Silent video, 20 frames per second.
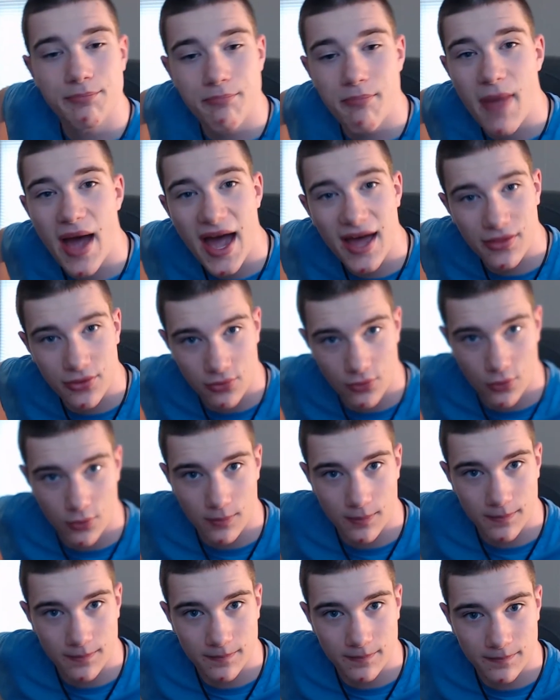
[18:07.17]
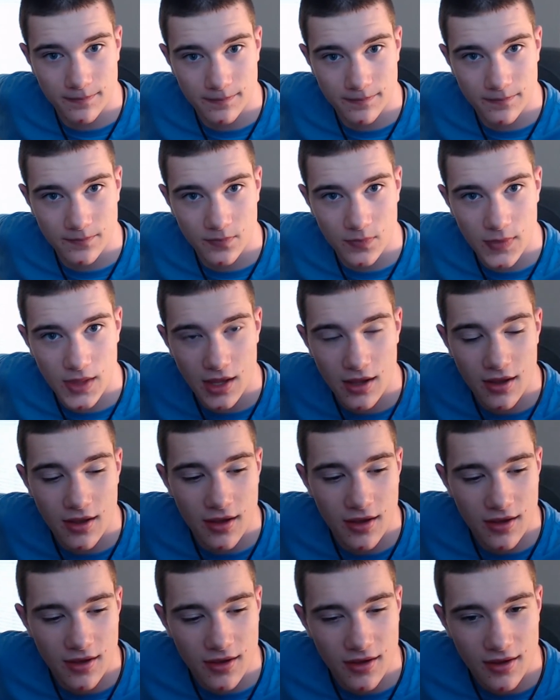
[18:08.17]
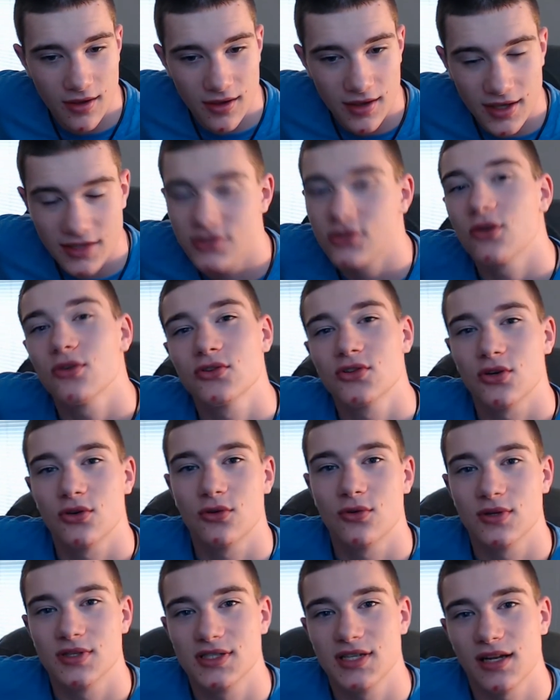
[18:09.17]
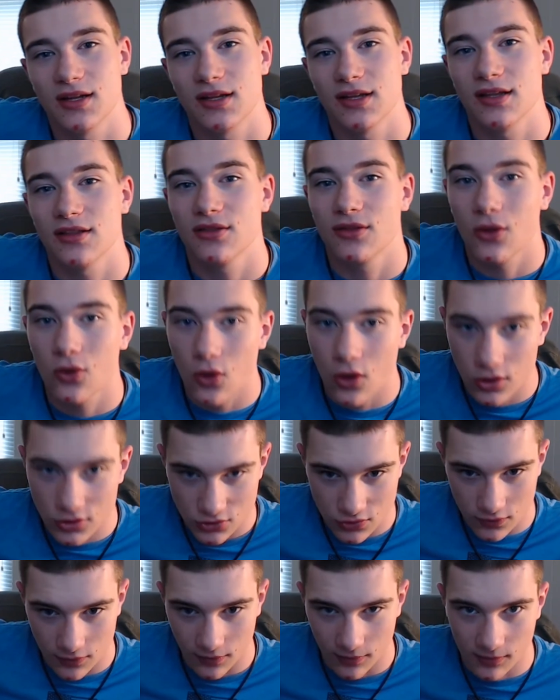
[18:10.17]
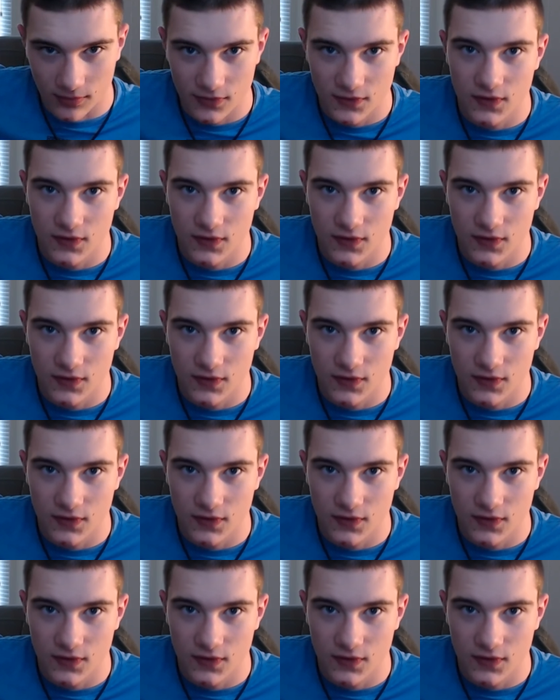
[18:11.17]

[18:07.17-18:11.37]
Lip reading: bathroom. It's also coincidentally the laundry room.